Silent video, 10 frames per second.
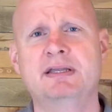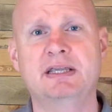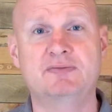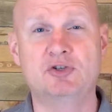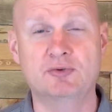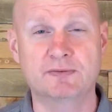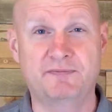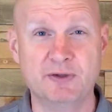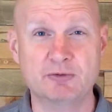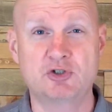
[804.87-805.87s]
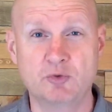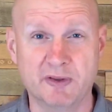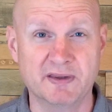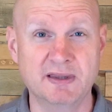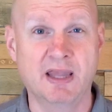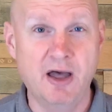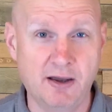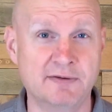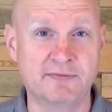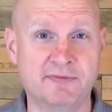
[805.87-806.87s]
fills you with
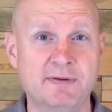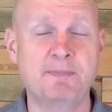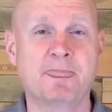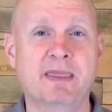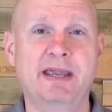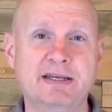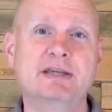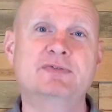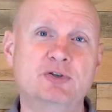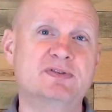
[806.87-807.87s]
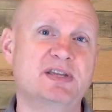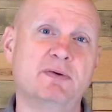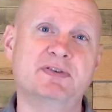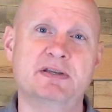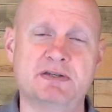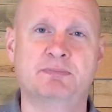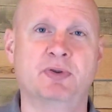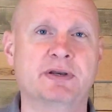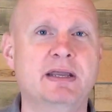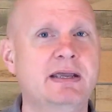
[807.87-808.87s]
love, and gives you
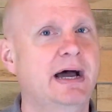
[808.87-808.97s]
self-discipline.